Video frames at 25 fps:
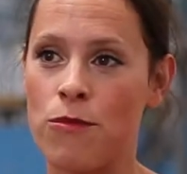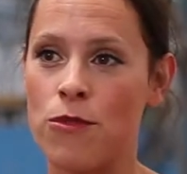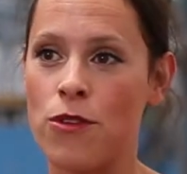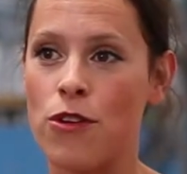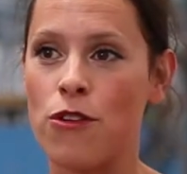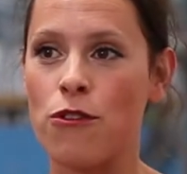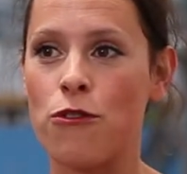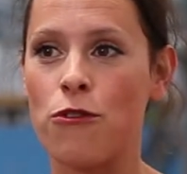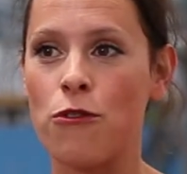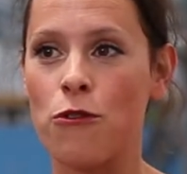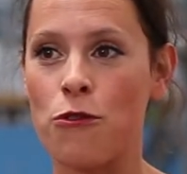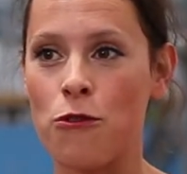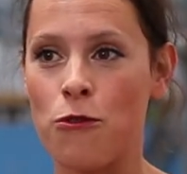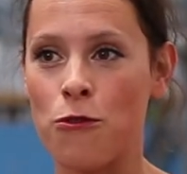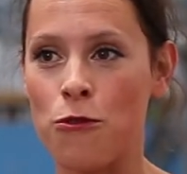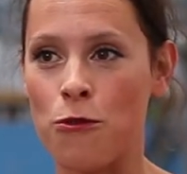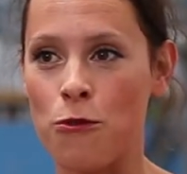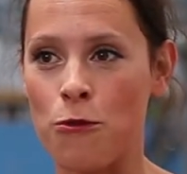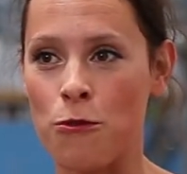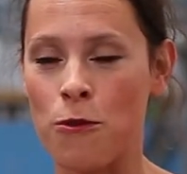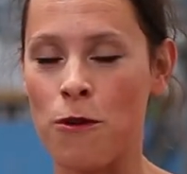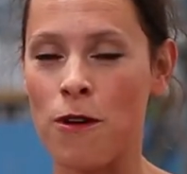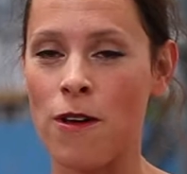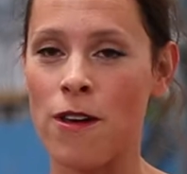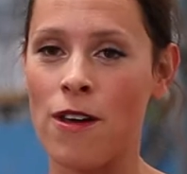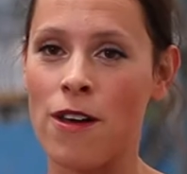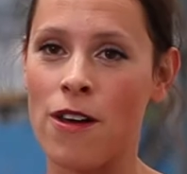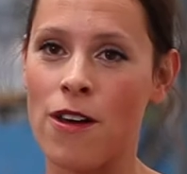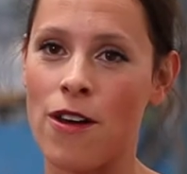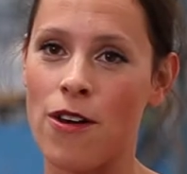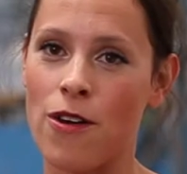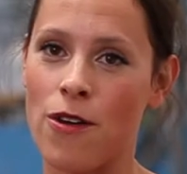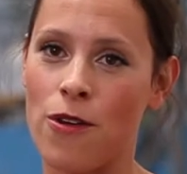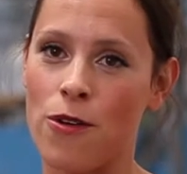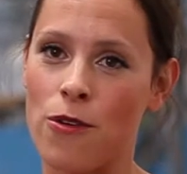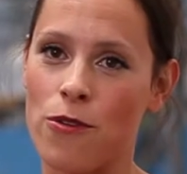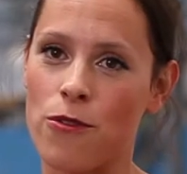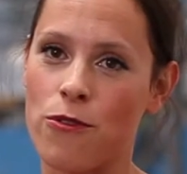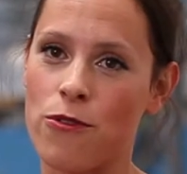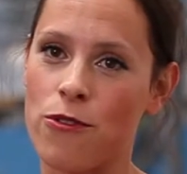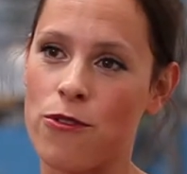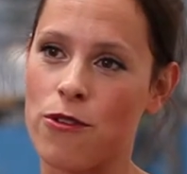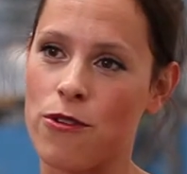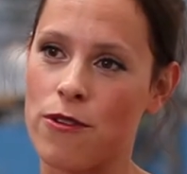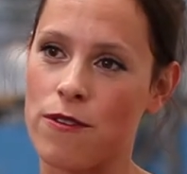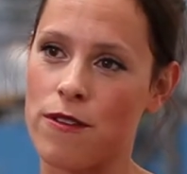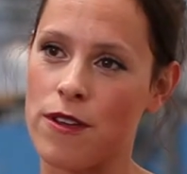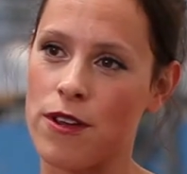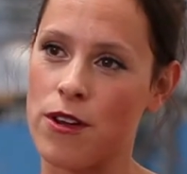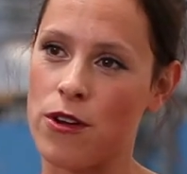not to
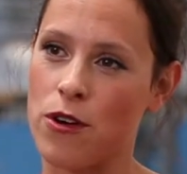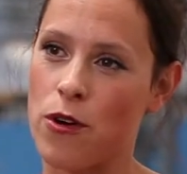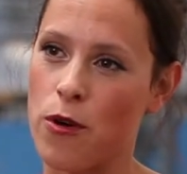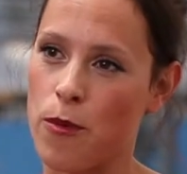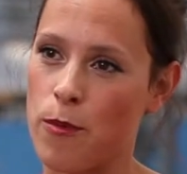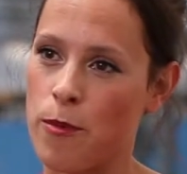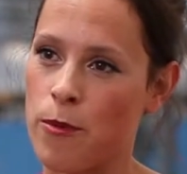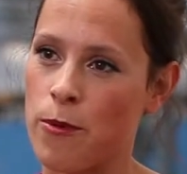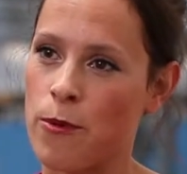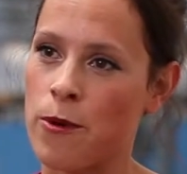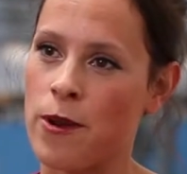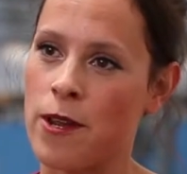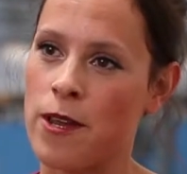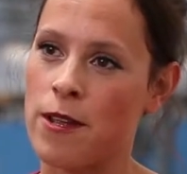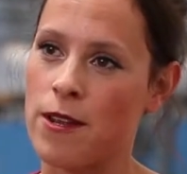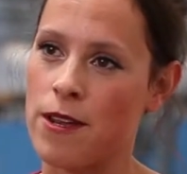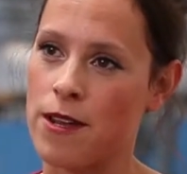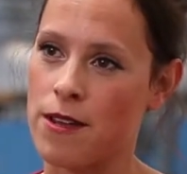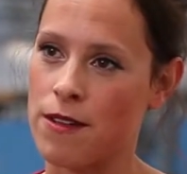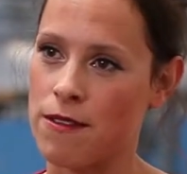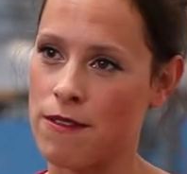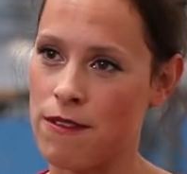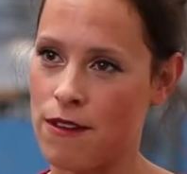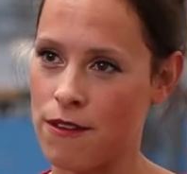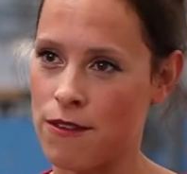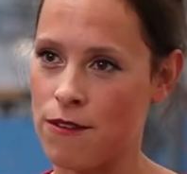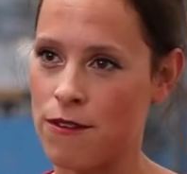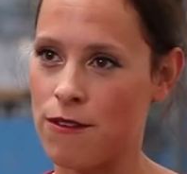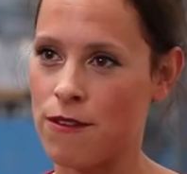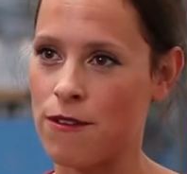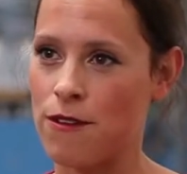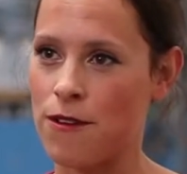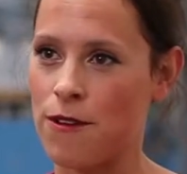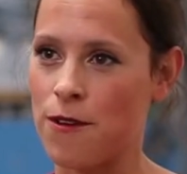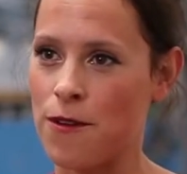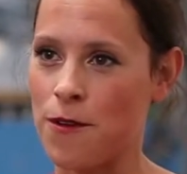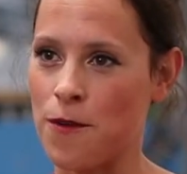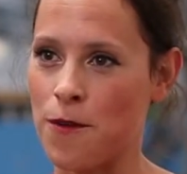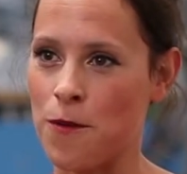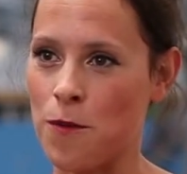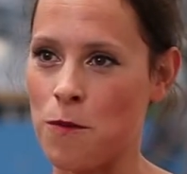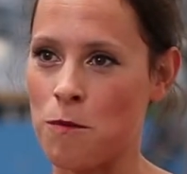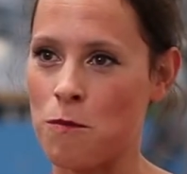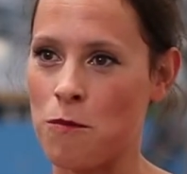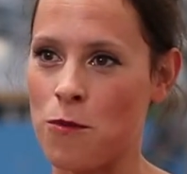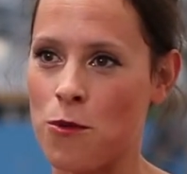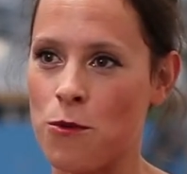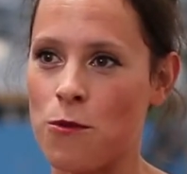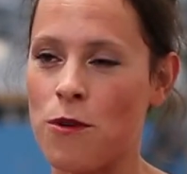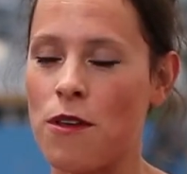start incorporating this
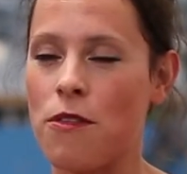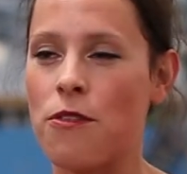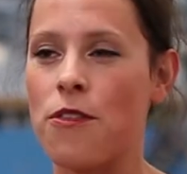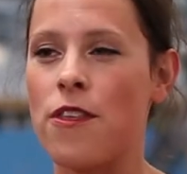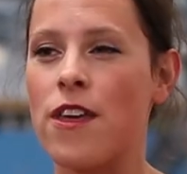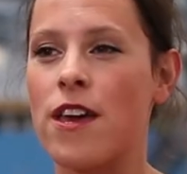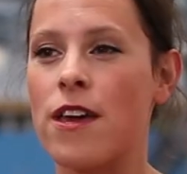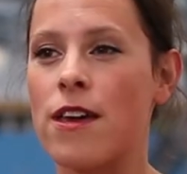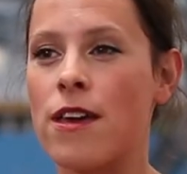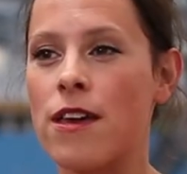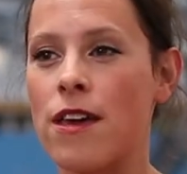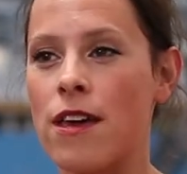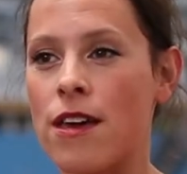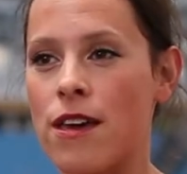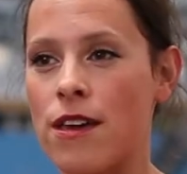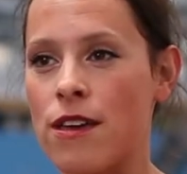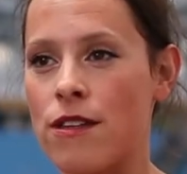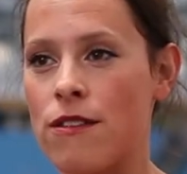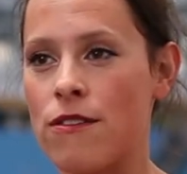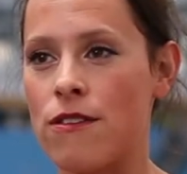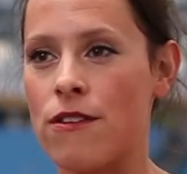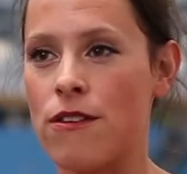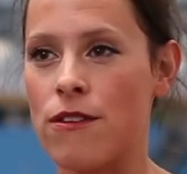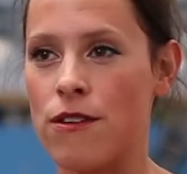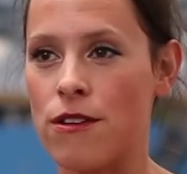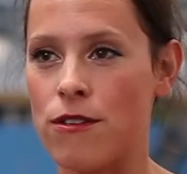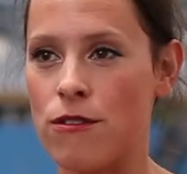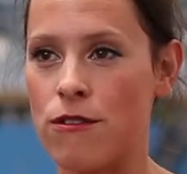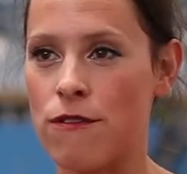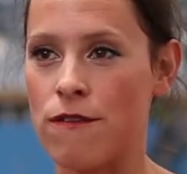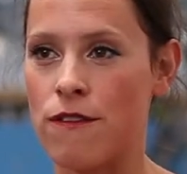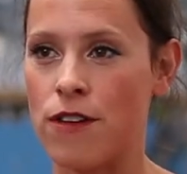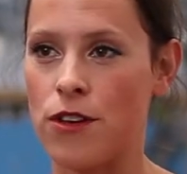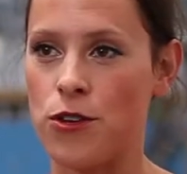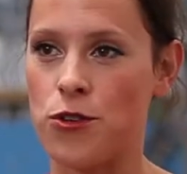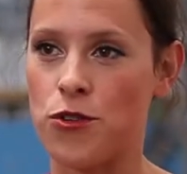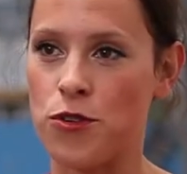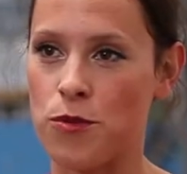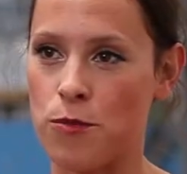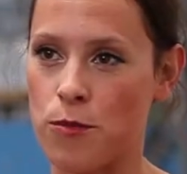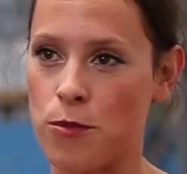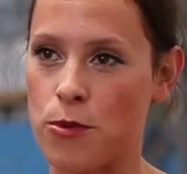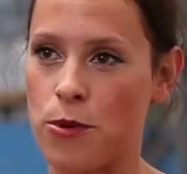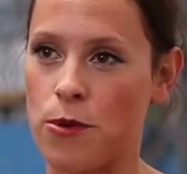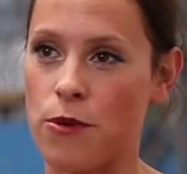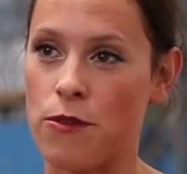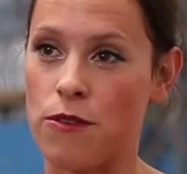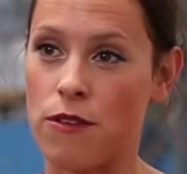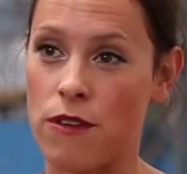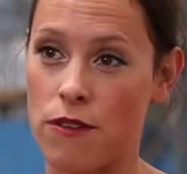rethinking in their innovation
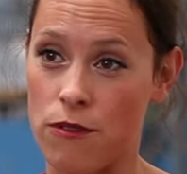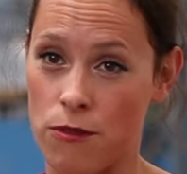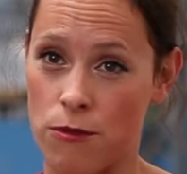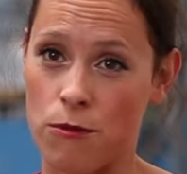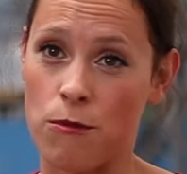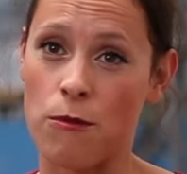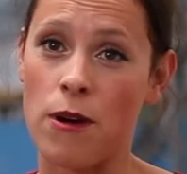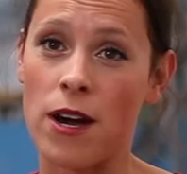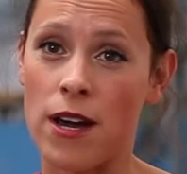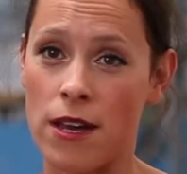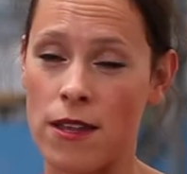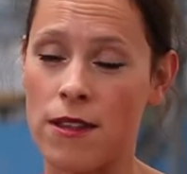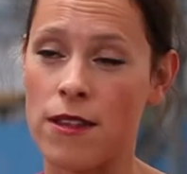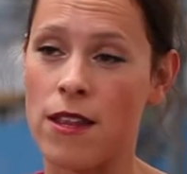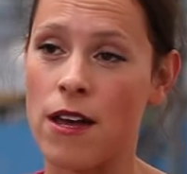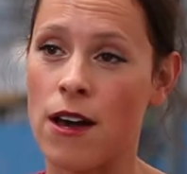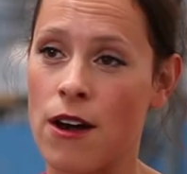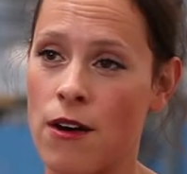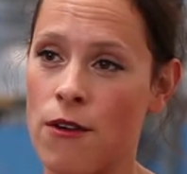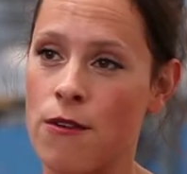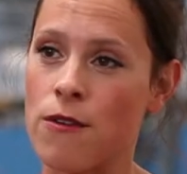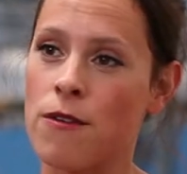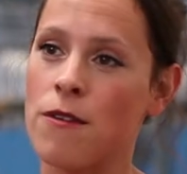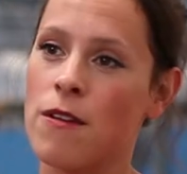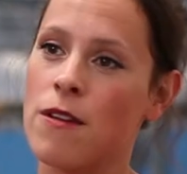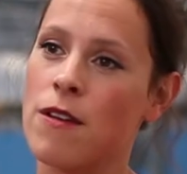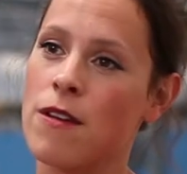process right now,